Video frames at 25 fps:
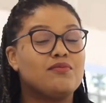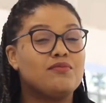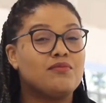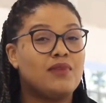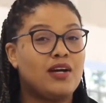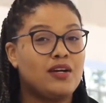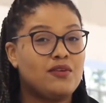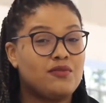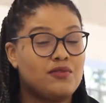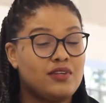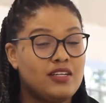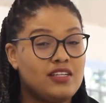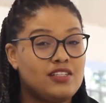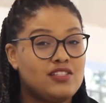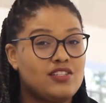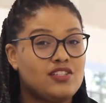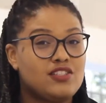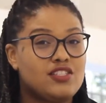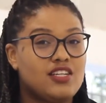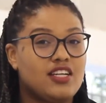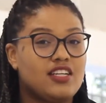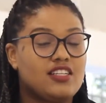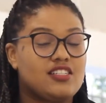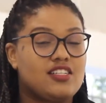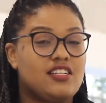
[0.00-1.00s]
My
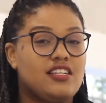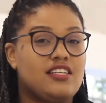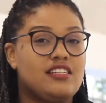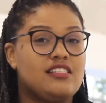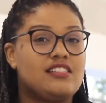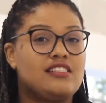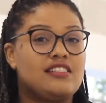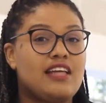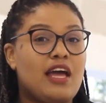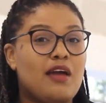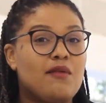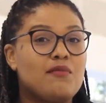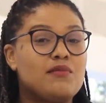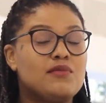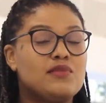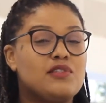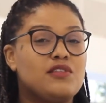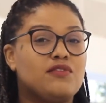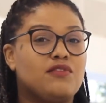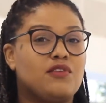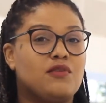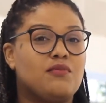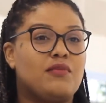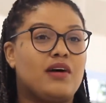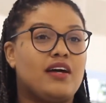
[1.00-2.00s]
research actually
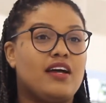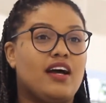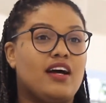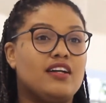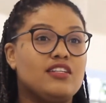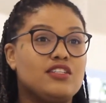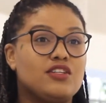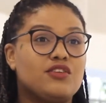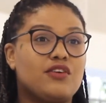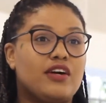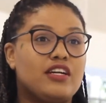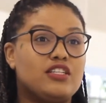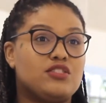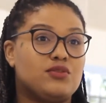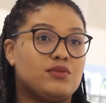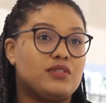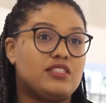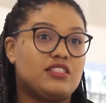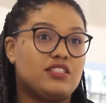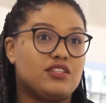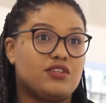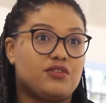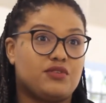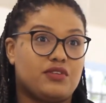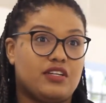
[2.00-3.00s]
stems from my
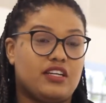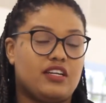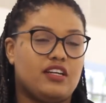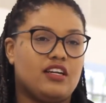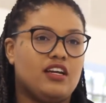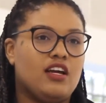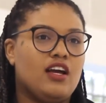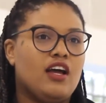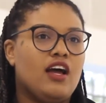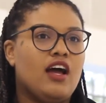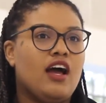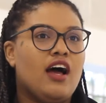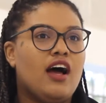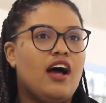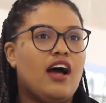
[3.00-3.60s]
undergraduate degree,